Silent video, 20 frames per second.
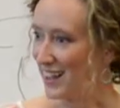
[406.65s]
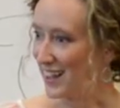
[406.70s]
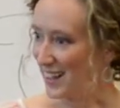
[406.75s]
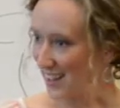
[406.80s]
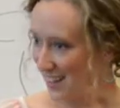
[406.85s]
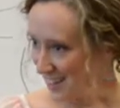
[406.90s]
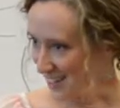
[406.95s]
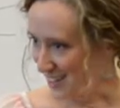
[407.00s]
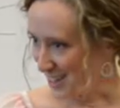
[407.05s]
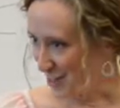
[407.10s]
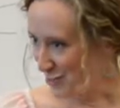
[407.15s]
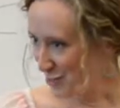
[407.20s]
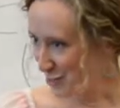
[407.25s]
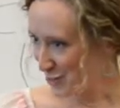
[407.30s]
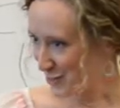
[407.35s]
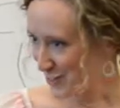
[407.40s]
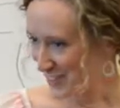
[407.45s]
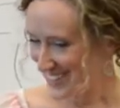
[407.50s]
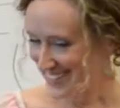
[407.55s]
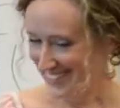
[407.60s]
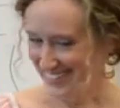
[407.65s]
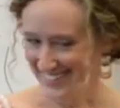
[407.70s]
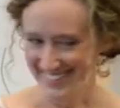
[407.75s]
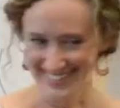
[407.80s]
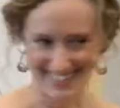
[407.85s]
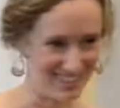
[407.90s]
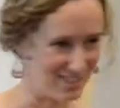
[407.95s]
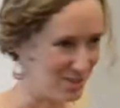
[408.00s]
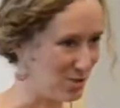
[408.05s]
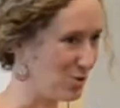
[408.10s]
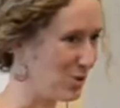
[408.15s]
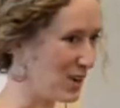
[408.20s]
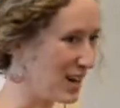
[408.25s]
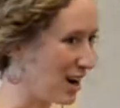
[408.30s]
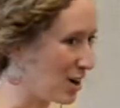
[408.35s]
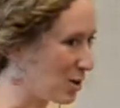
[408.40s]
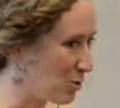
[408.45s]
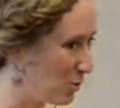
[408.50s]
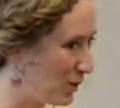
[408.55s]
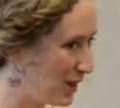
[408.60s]
If we
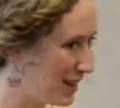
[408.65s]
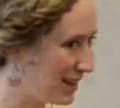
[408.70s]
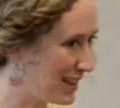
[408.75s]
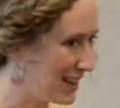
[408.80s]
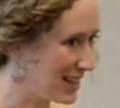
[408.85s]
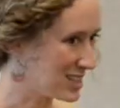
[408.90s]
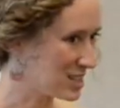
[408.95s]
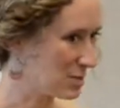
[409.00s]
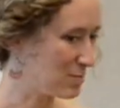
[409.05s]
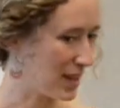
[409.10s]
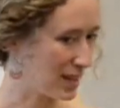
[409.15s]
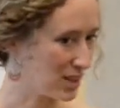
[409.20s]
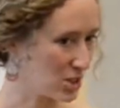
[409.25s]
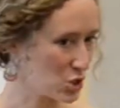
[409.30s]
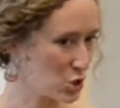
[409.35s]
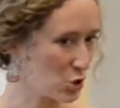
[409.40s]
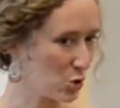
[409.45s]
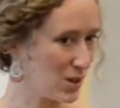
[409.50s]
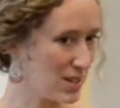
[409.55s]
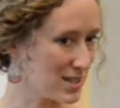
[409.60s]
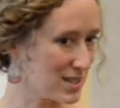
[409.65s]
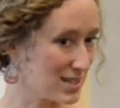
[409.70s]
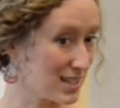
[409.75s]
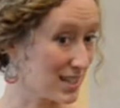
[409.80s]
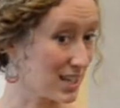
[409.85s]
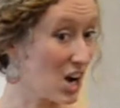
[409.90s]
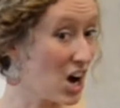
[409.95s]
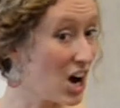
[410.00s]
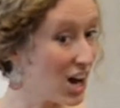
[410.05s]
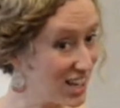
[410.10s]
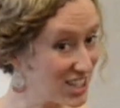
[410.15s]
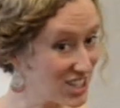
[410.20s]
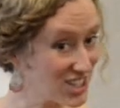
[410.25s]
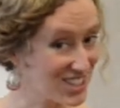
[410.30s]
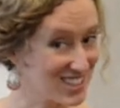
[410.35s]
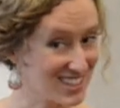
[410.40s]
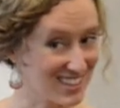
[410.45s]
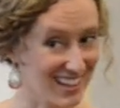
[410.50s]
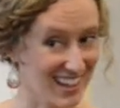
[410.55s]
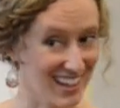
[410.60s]
are willing to make the choice to
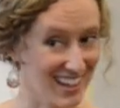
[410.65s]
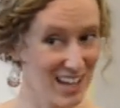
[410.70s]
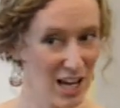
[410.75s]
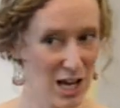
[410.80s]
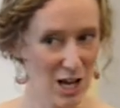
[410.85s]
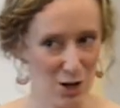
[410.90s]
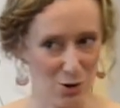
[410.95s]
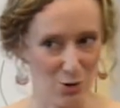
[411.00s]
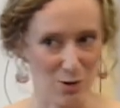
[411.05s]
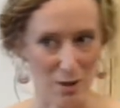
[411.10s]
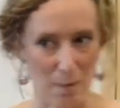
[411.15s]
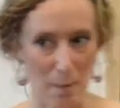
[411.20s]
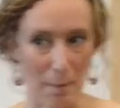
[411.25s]
consciously, with a